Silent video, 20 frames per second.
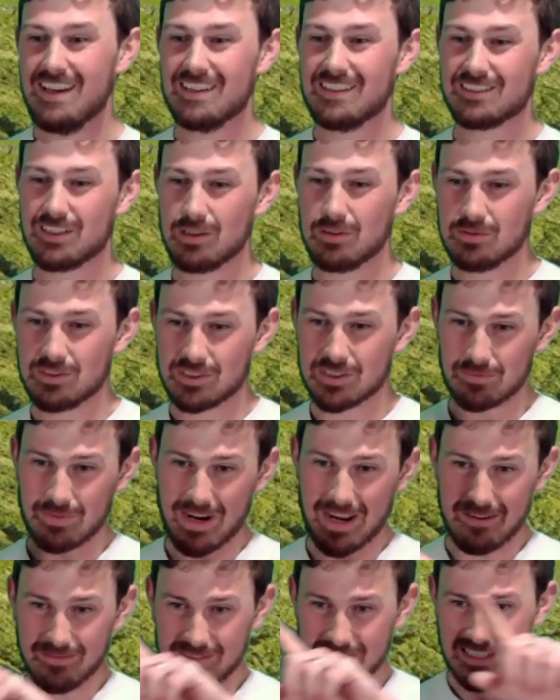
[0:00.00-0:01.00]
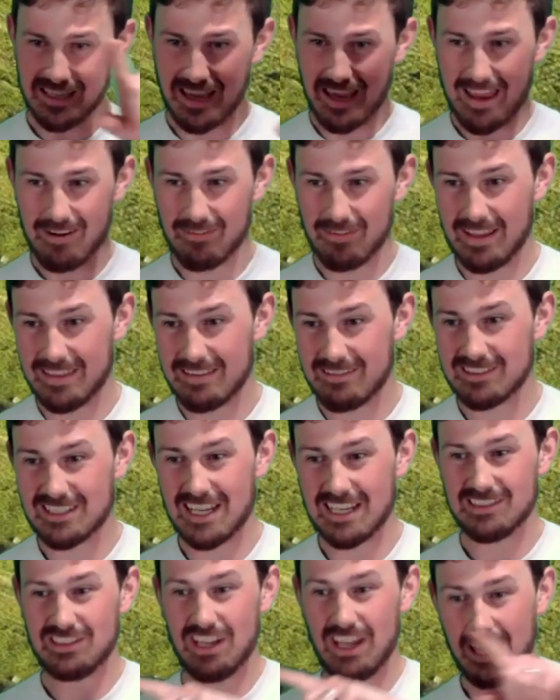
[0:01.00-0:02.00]
So surrounding the area, there is
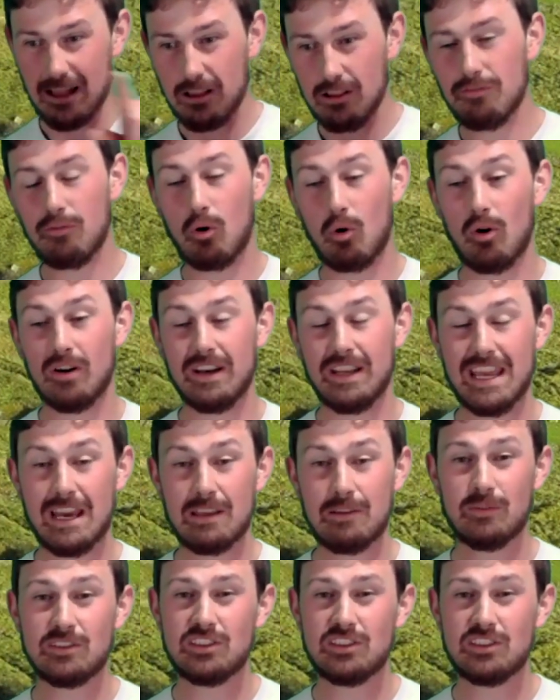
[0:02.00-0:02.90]
actually a hill fort on here,